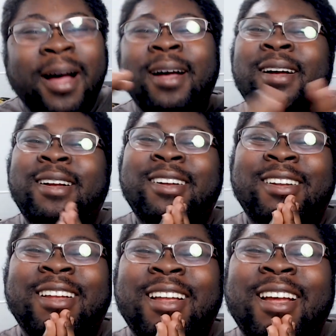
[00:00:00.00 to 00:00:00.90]

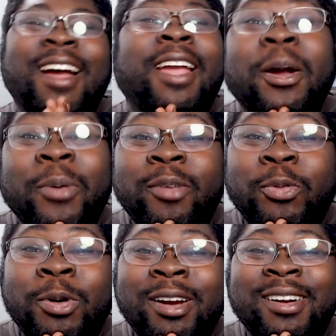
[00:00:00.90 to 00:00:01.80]
I can't wait
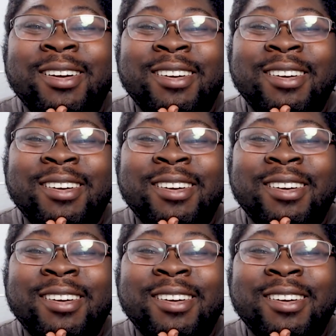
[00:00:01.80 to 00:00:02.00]
for it.